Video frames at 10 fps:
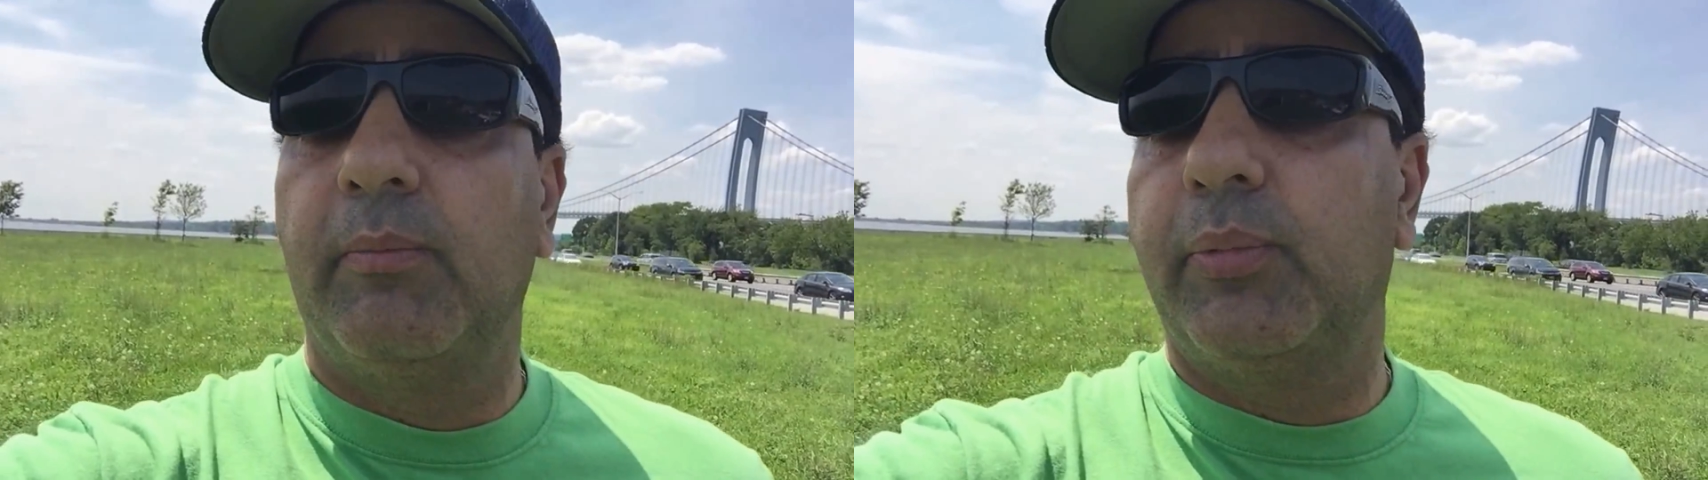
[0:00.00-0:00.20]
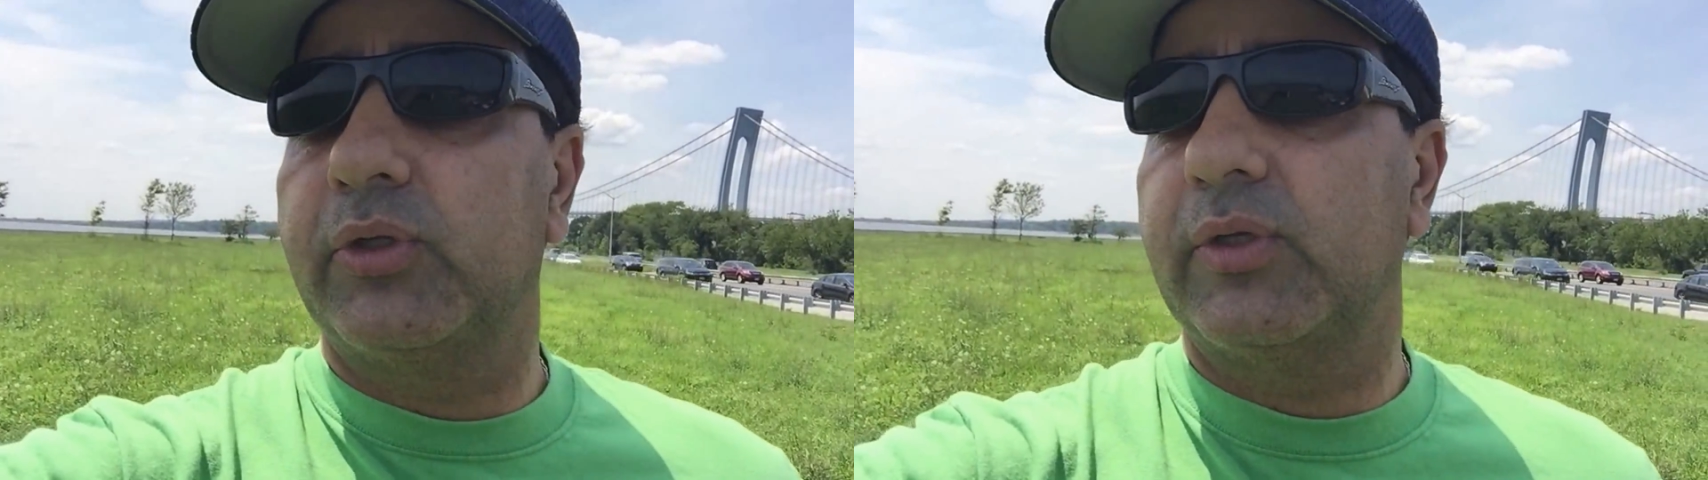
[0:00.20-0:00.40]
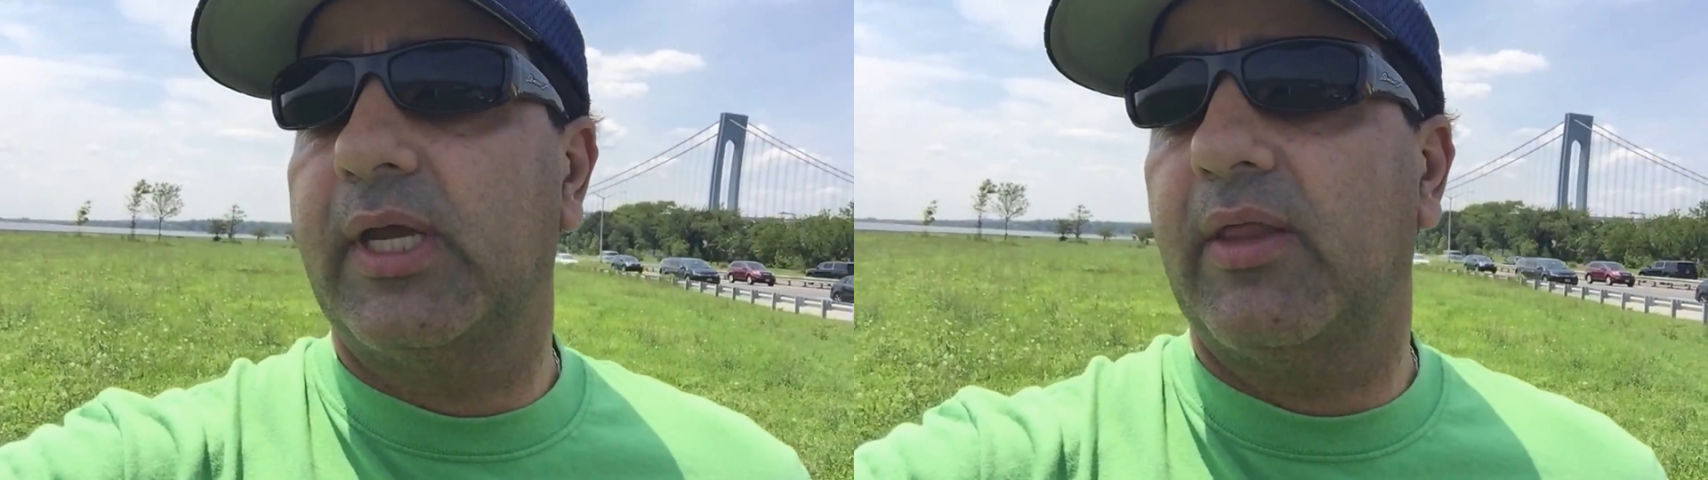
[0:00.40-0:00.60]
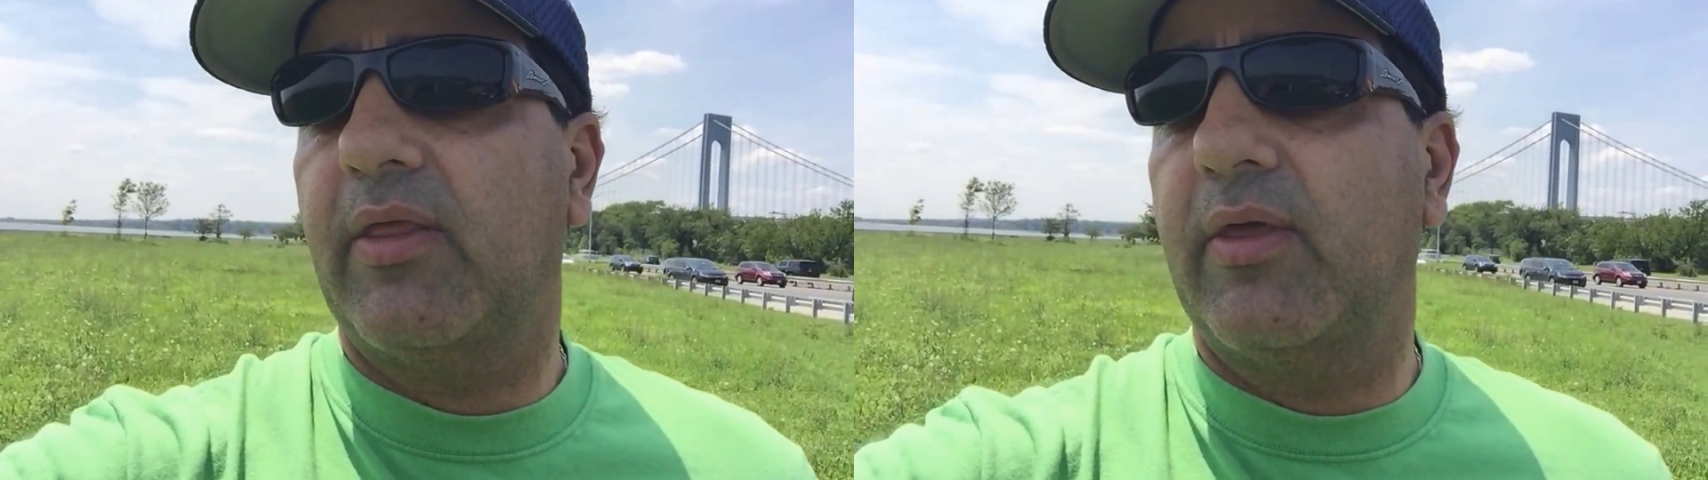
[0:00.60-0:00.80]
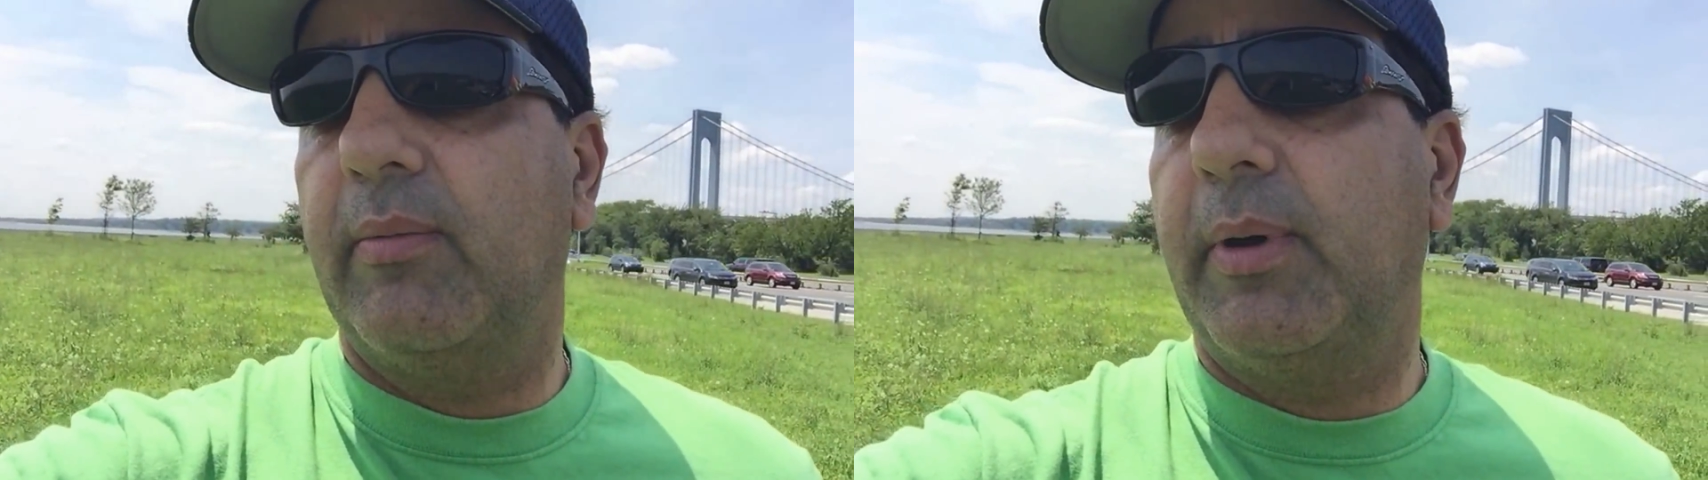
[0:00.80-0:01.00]
put together
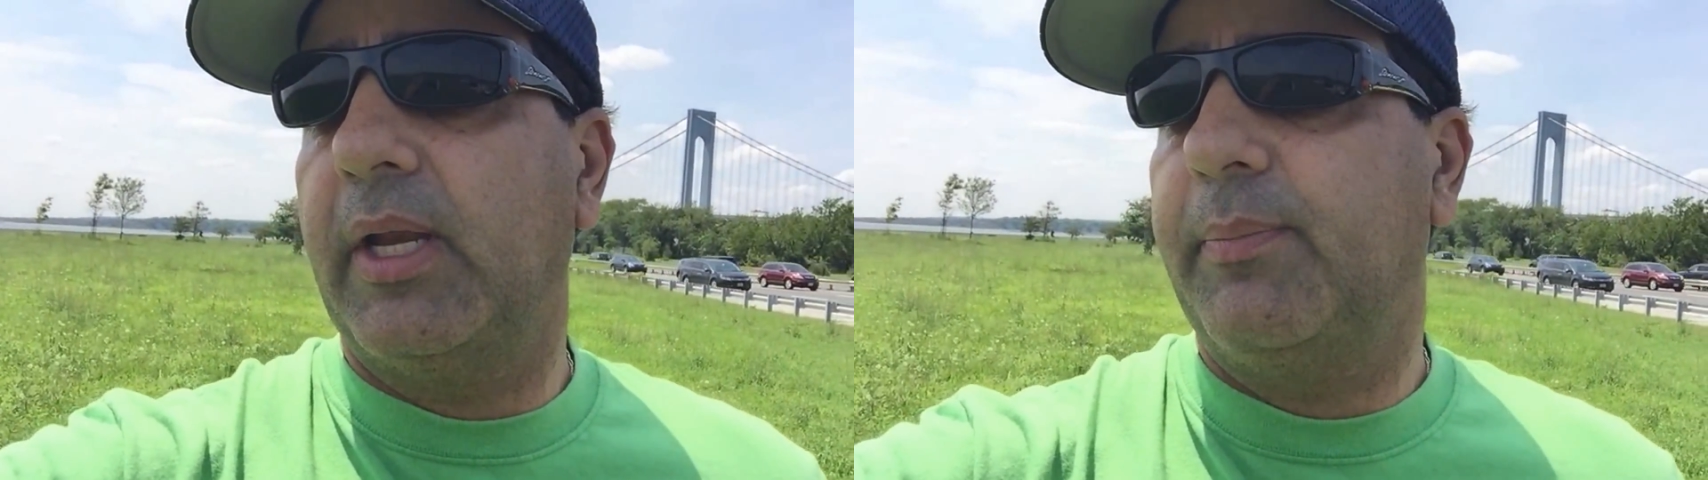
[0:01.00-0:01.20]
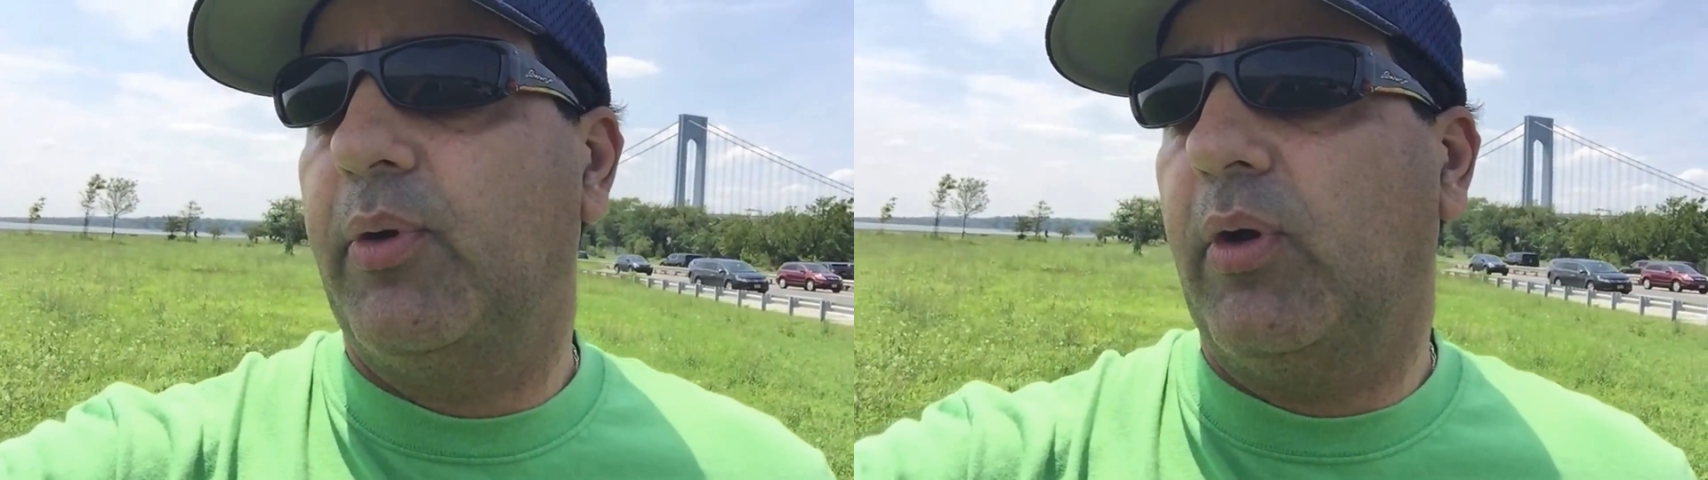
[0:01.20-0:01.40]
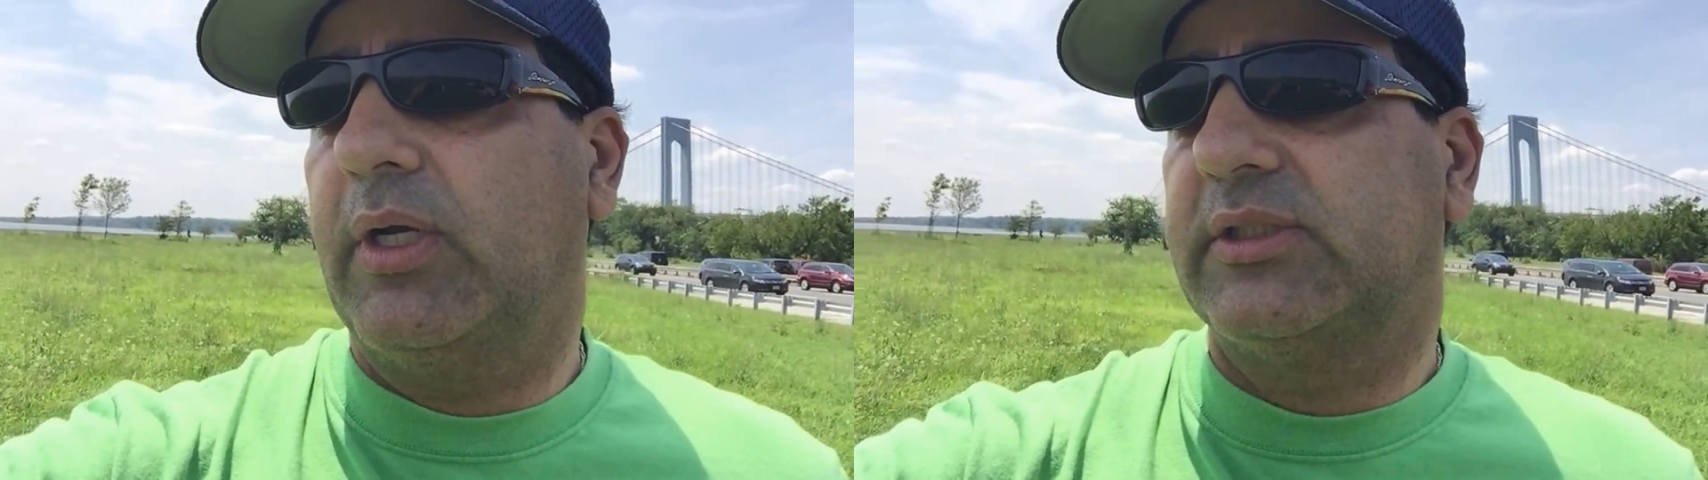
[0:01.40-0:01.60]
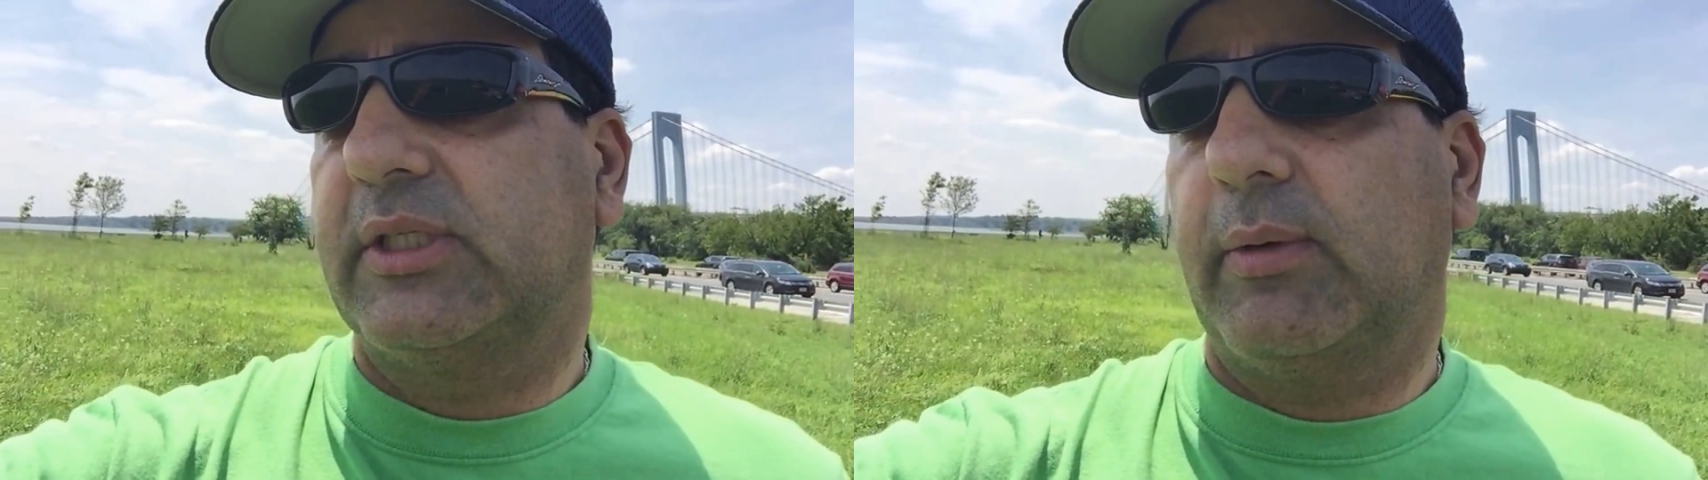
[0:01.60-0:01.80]
the Buddipole and see